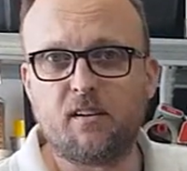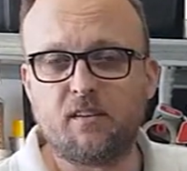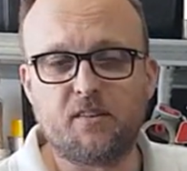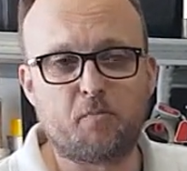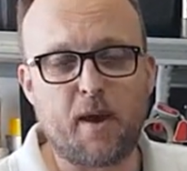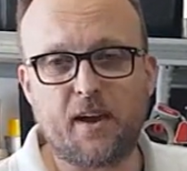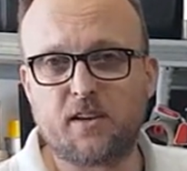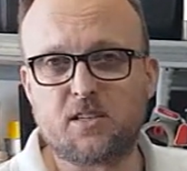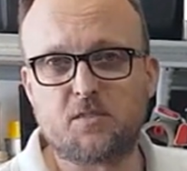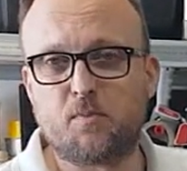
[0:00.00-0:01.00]
This pack
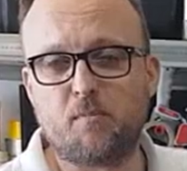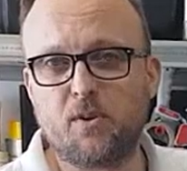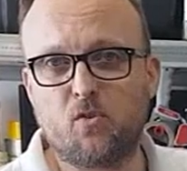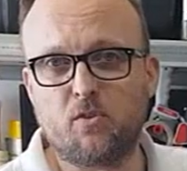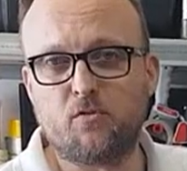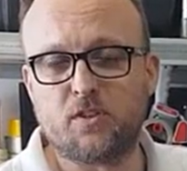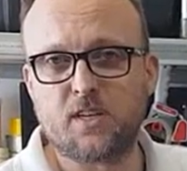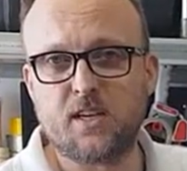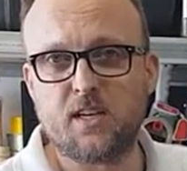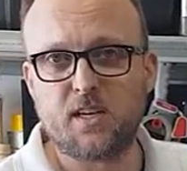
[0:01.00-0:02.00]
is probably good for
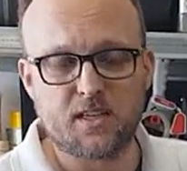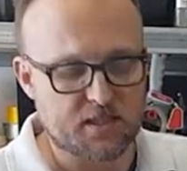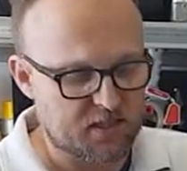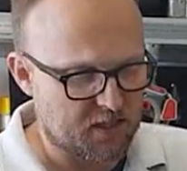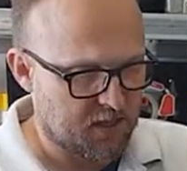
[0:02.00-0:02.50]
10 years.